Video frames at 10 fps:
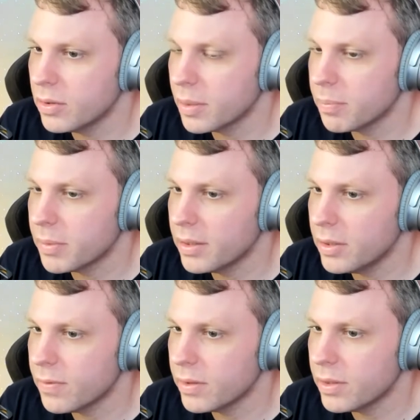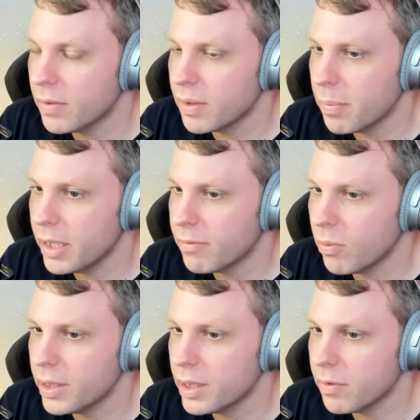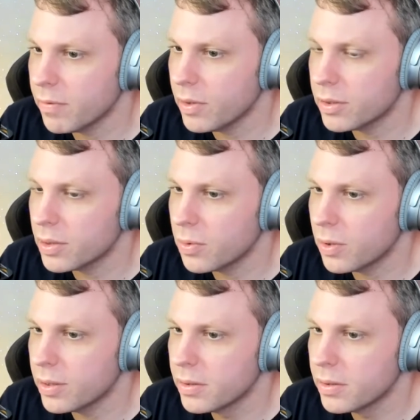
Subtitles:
except that you don't have to pay for running of the function, right?